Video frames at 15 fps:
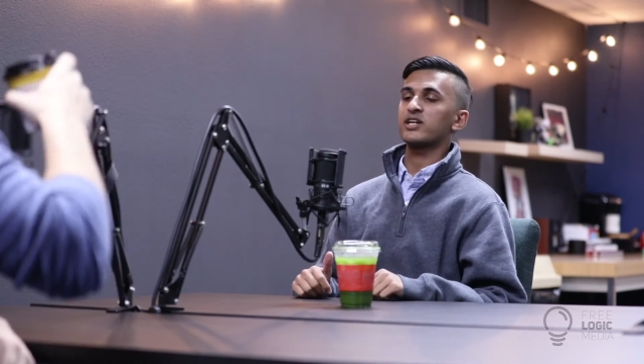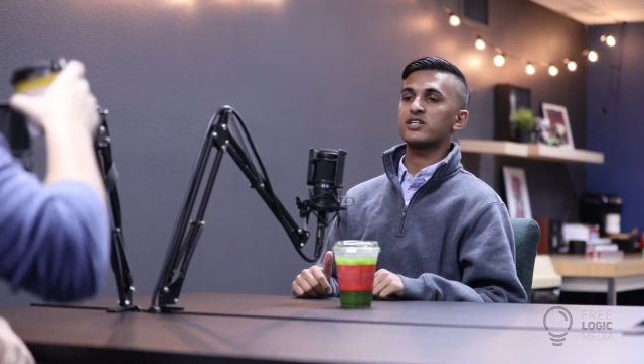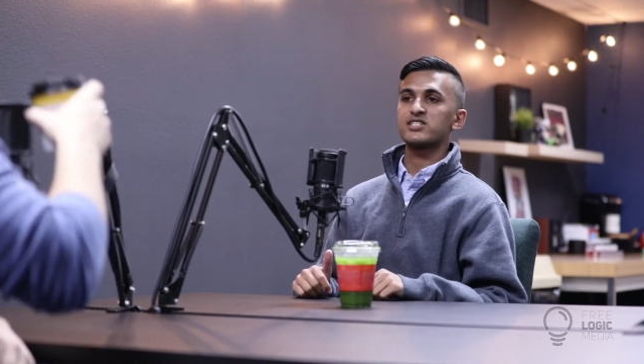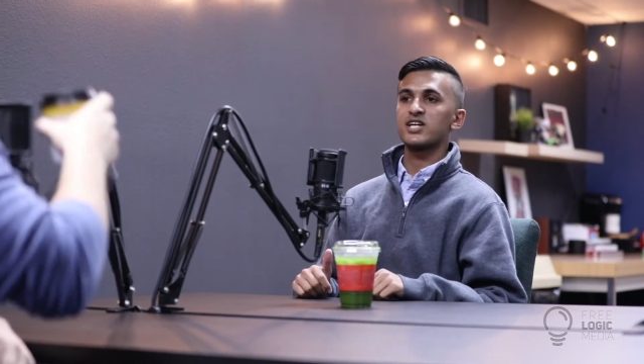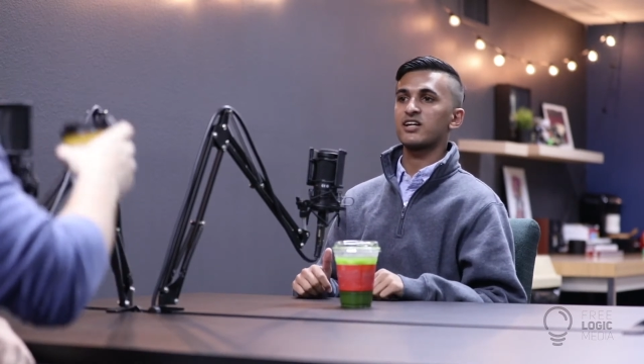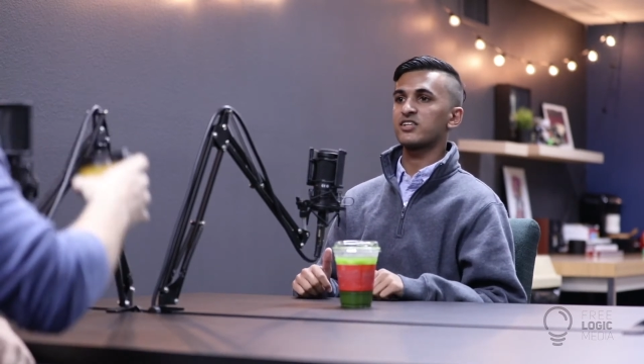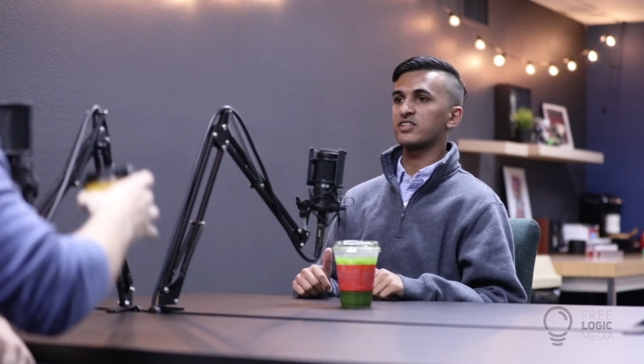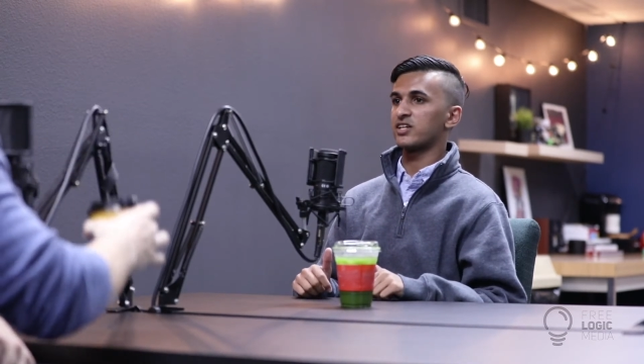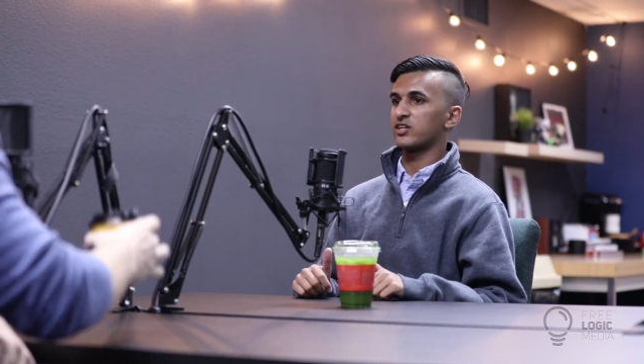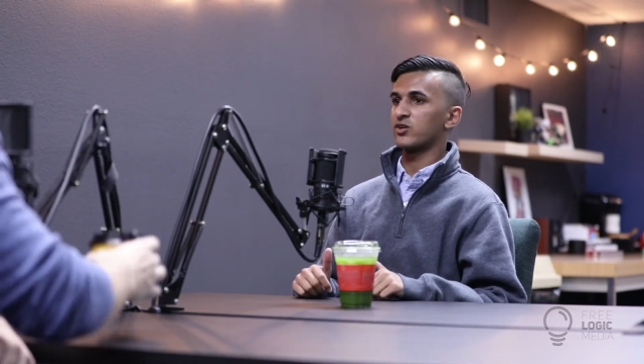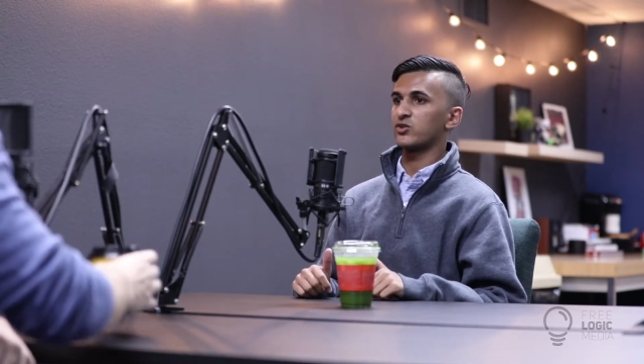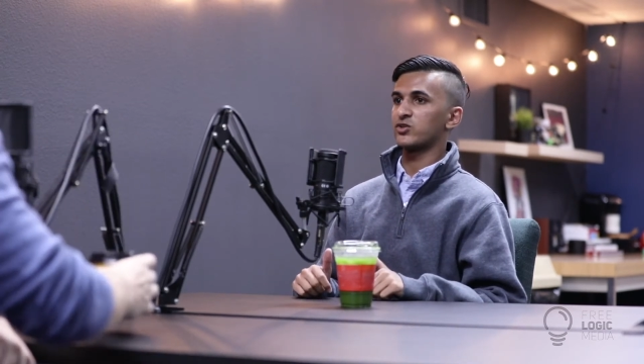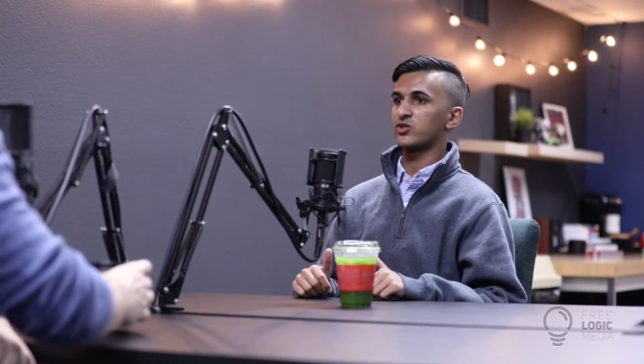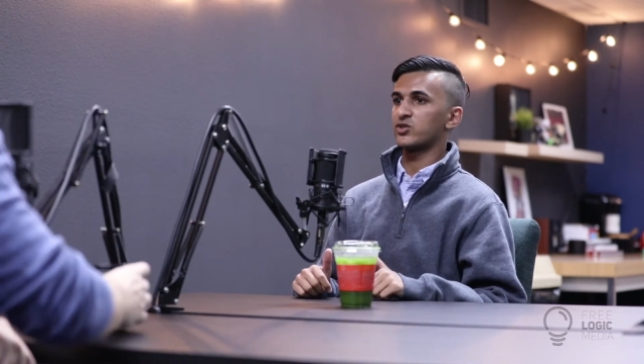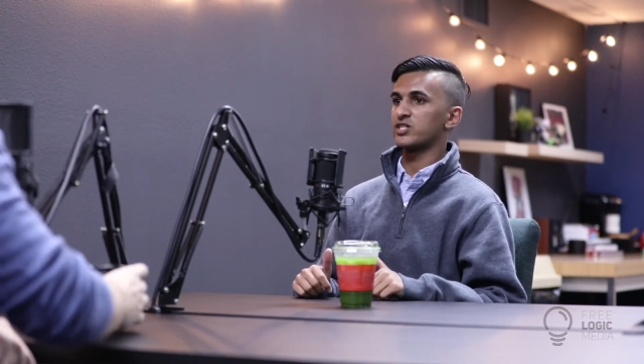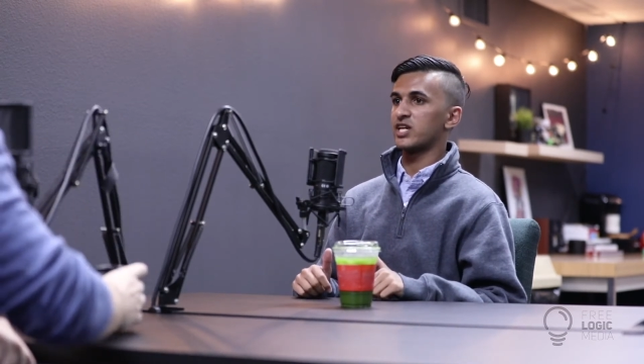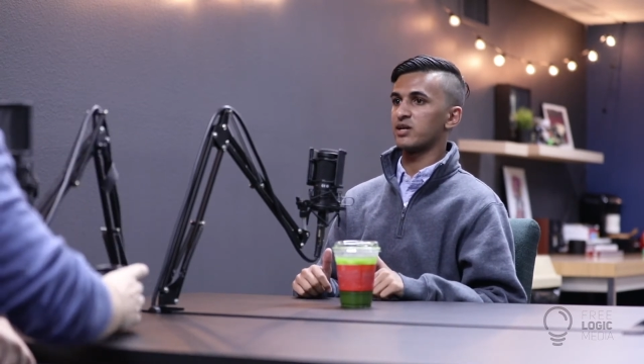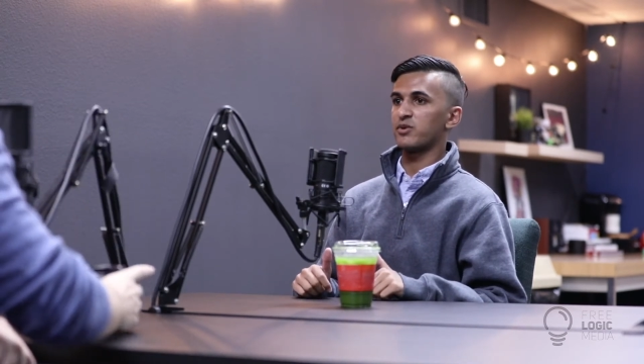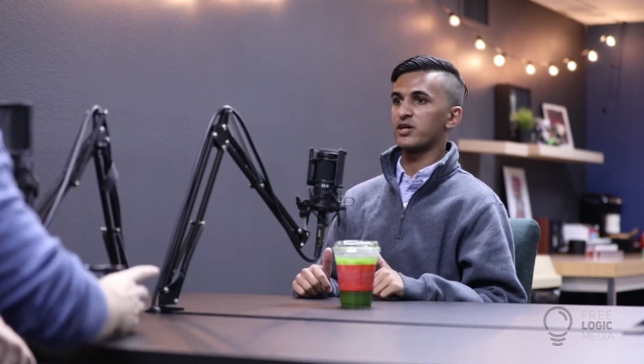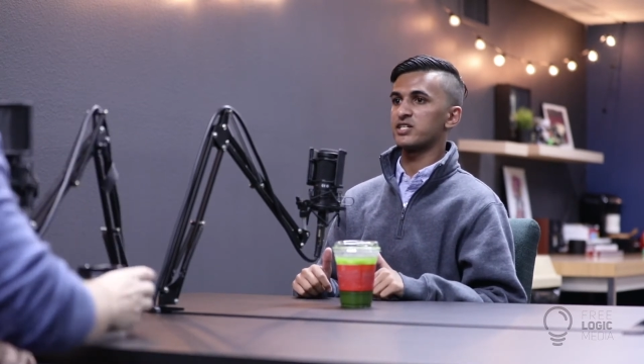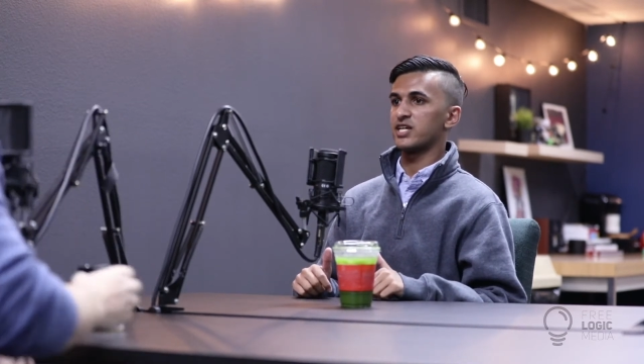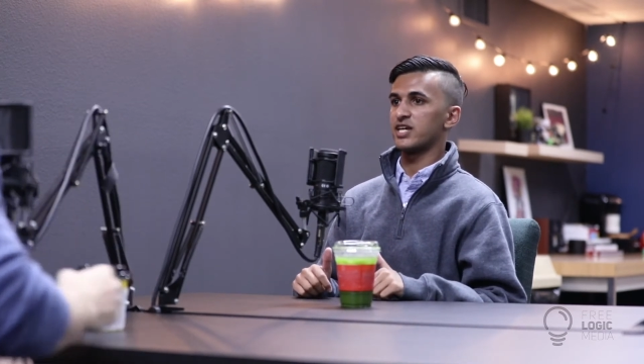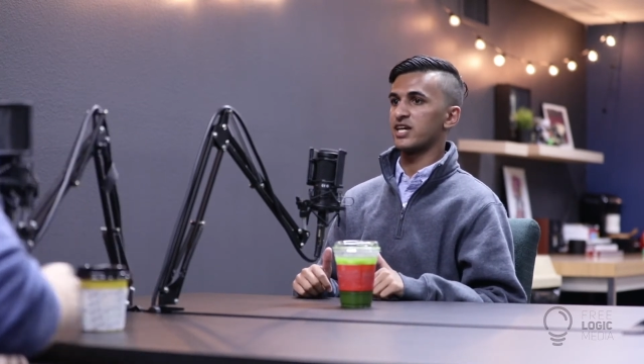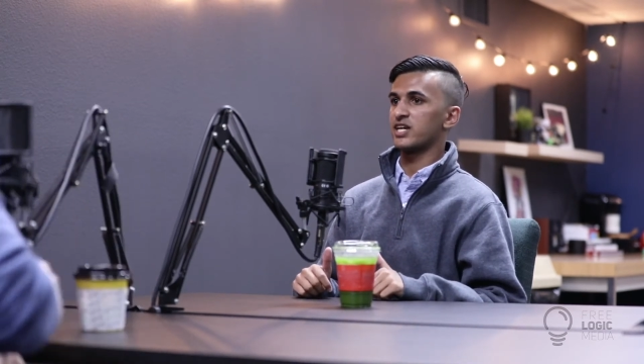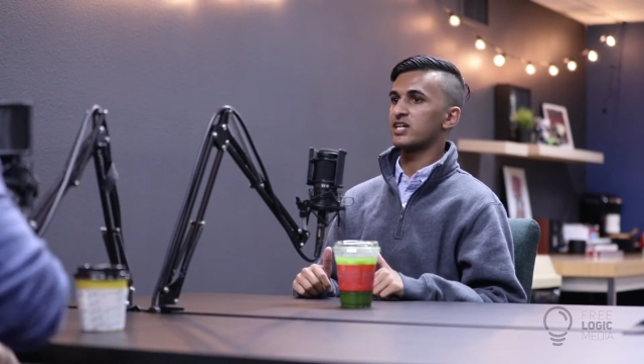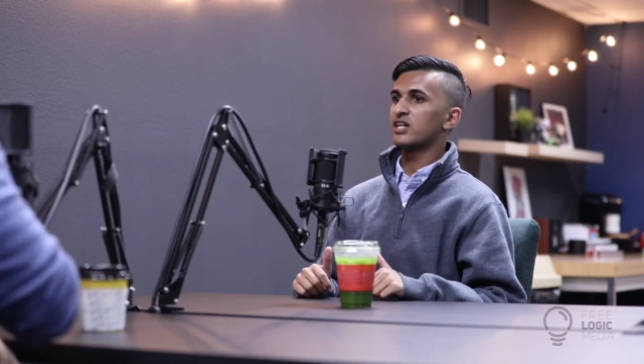exactly they go through day by day.